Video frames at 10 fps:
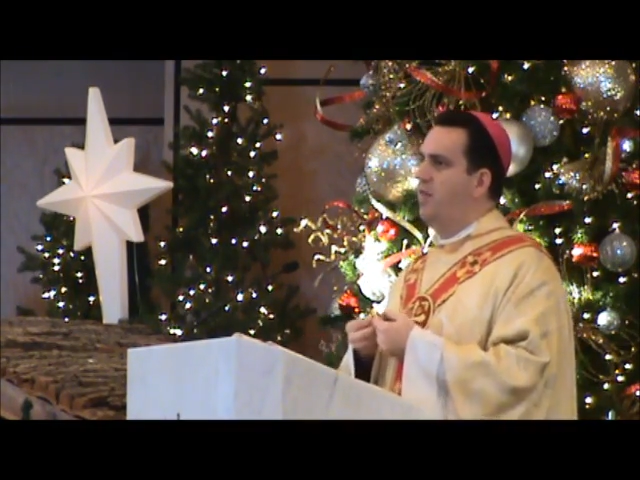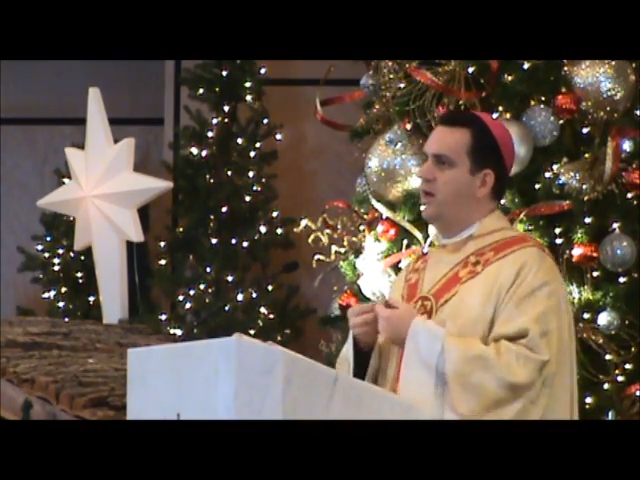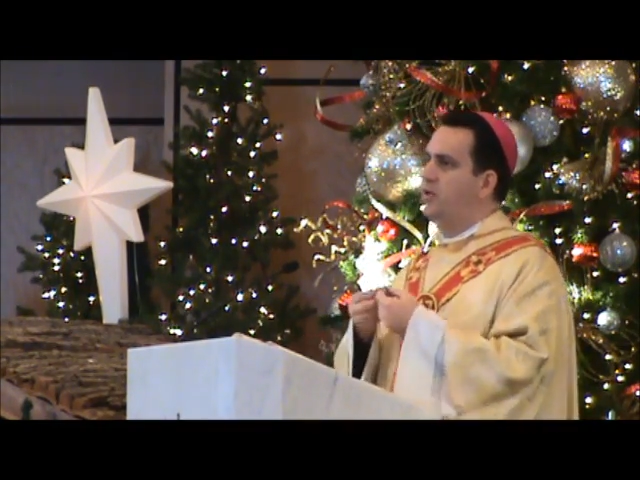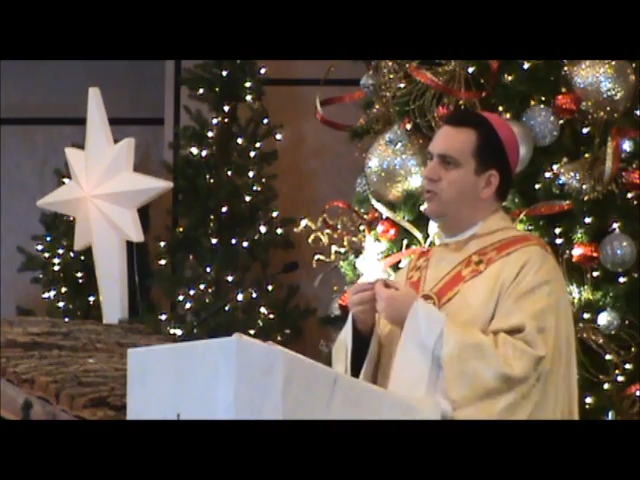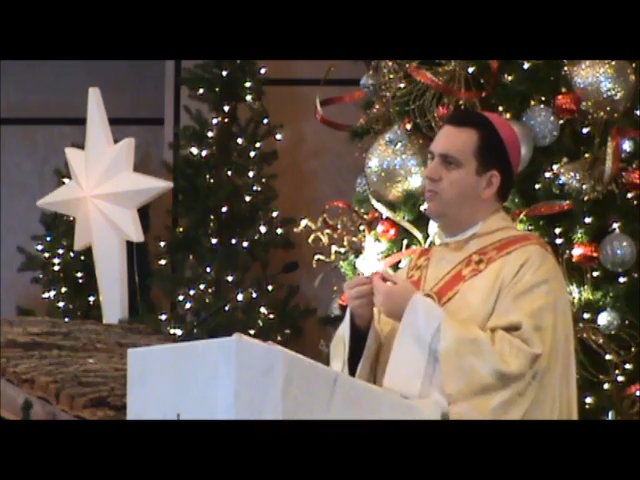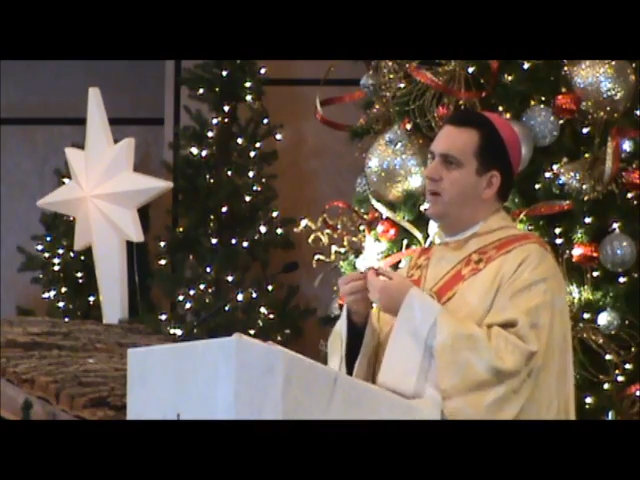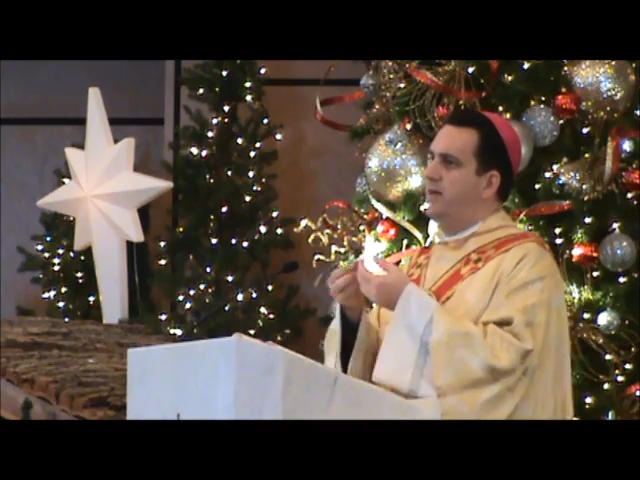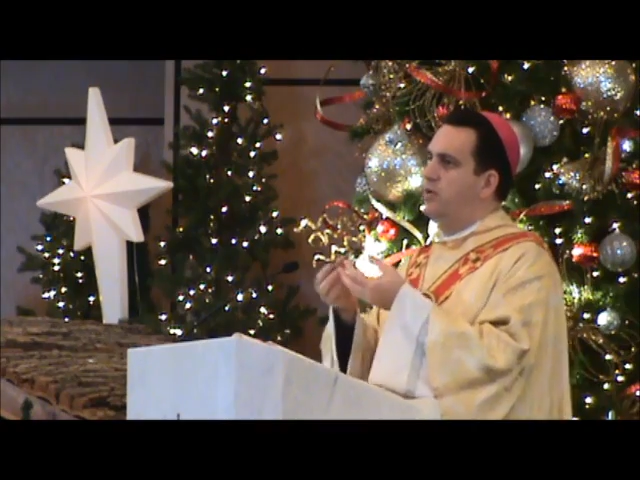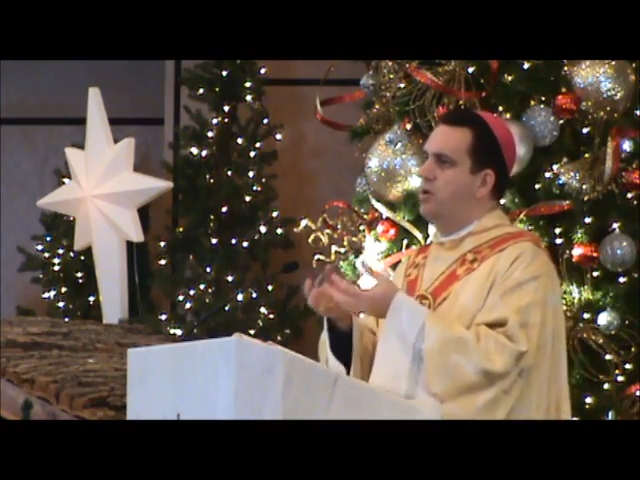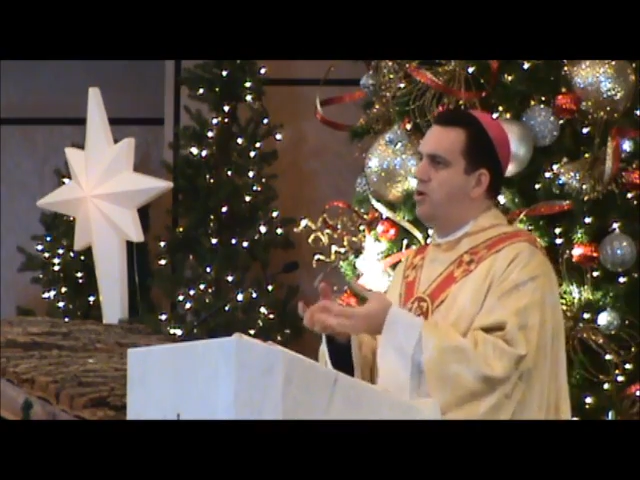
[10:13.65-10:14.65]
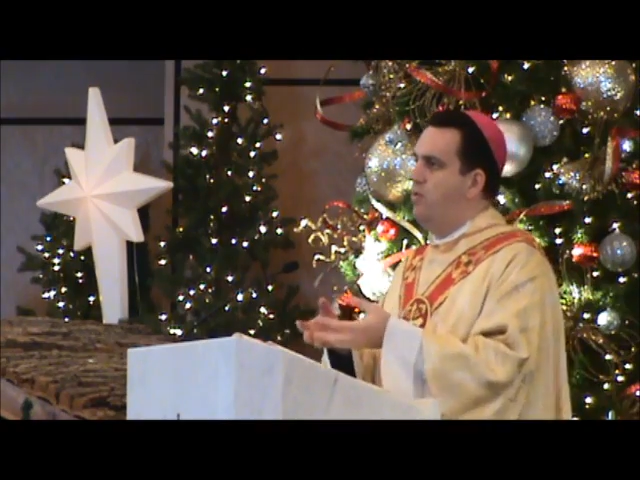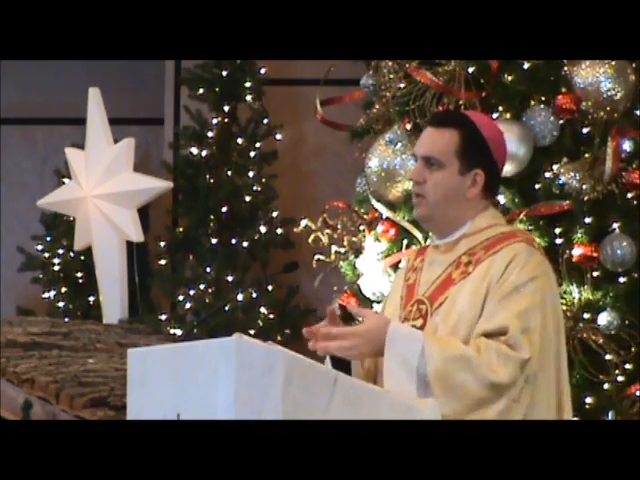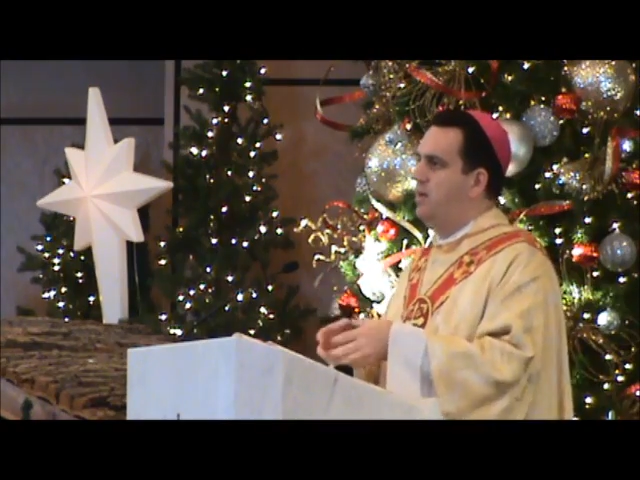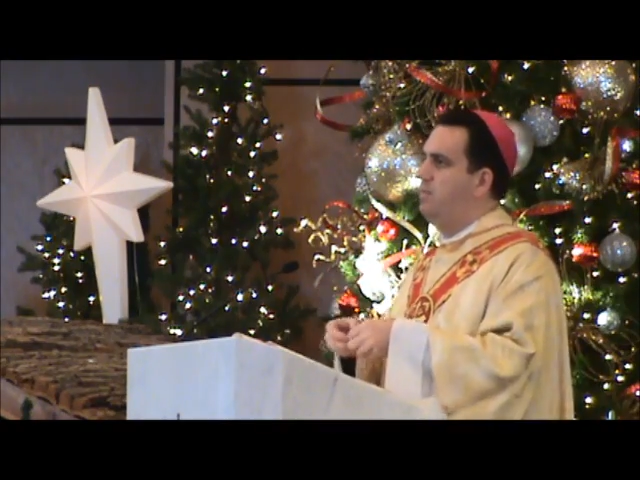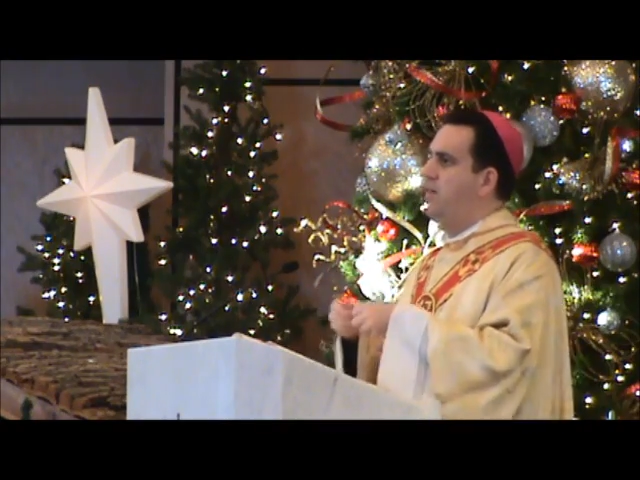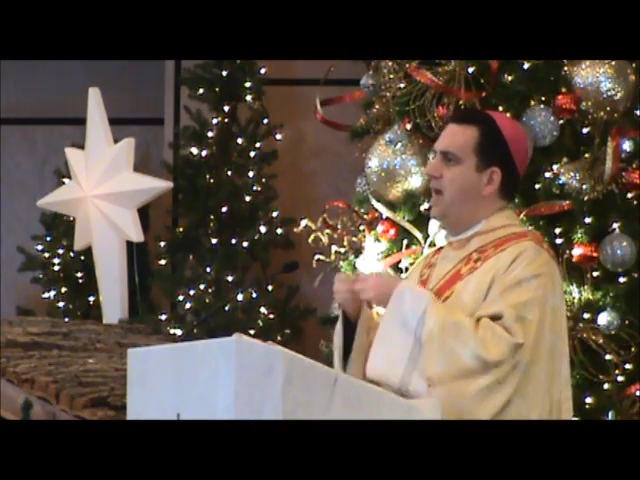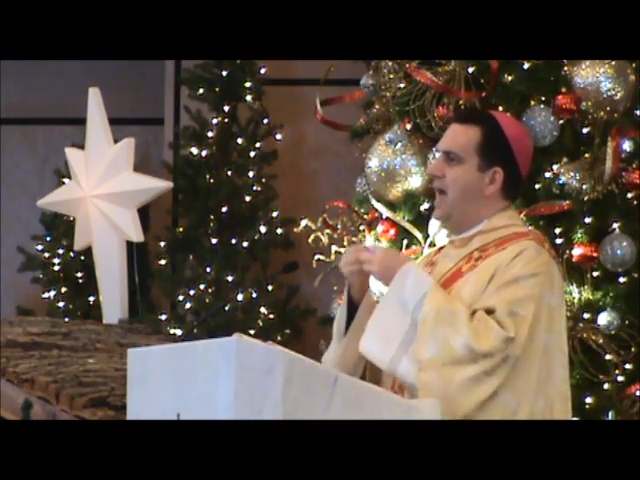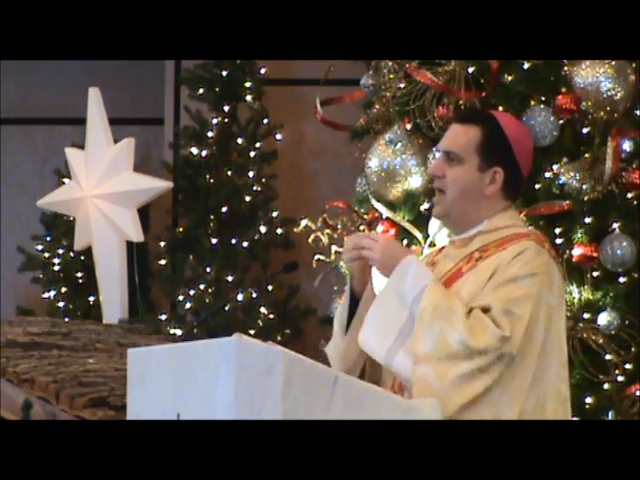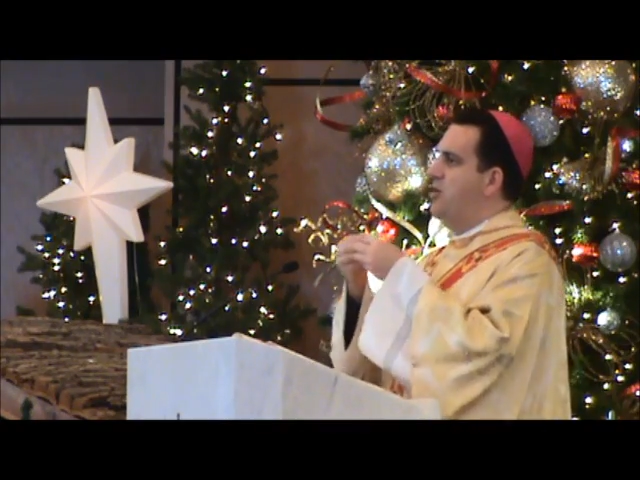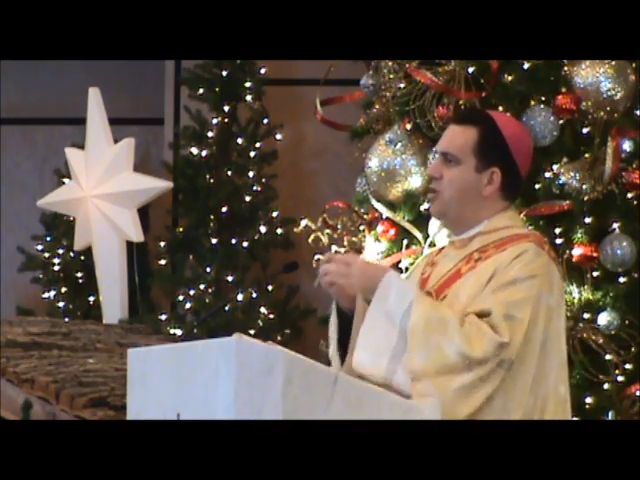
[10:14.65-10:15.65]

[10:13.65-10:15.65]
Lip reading: that you might know him and